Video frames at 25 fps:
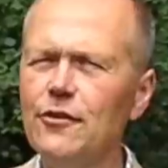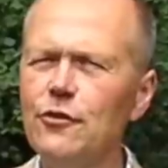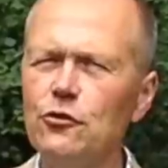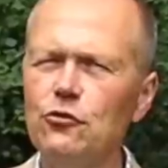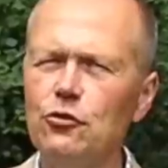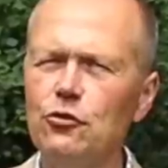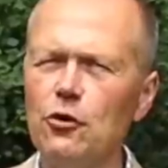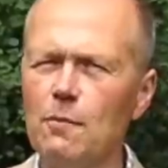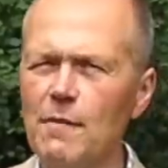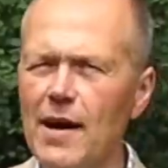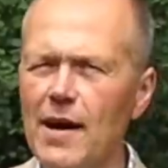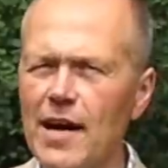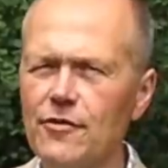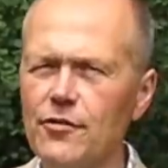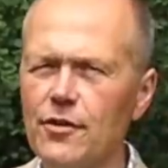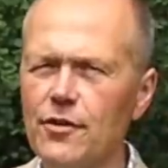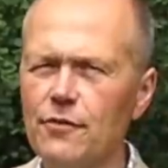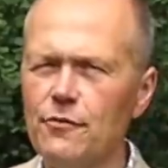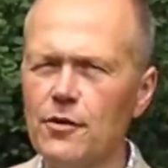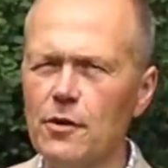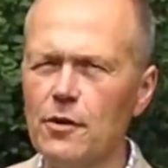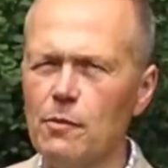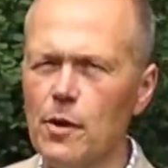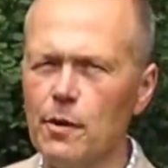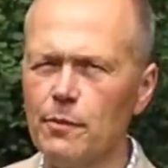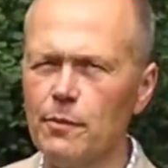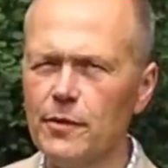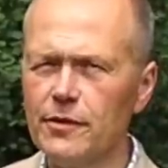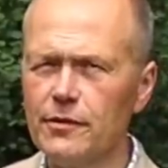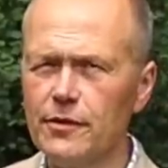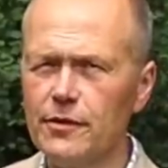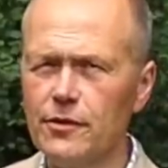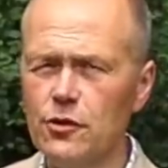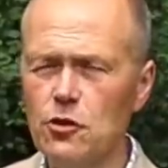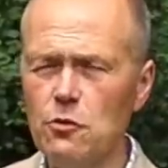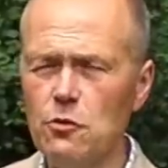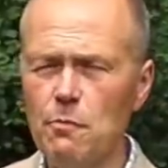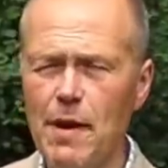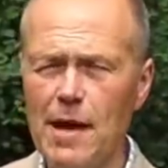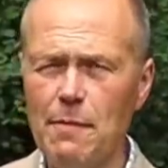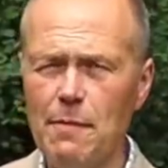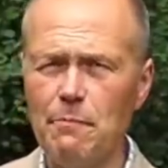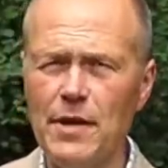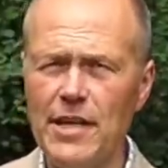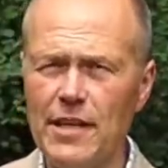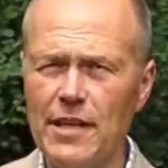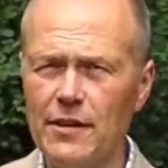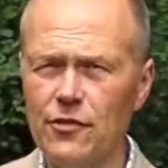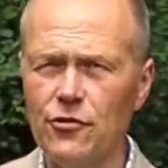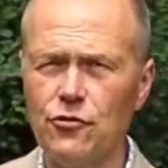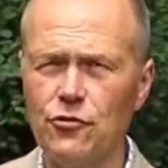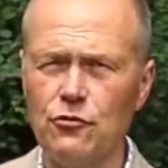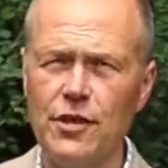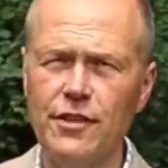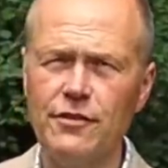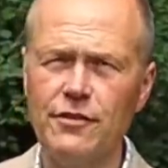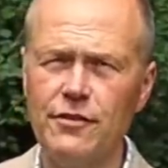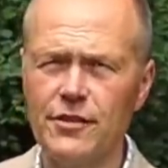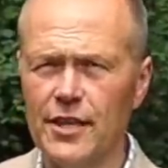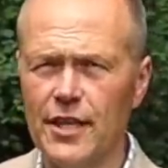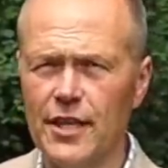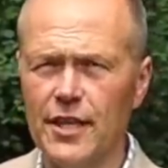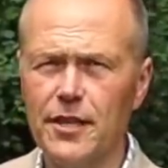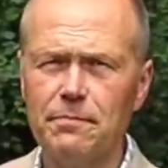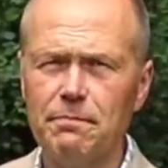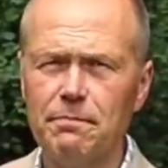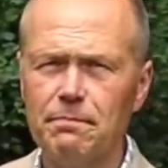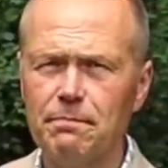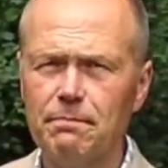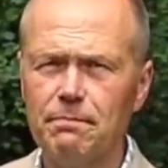you to imagine for a moment that you met me in the street today.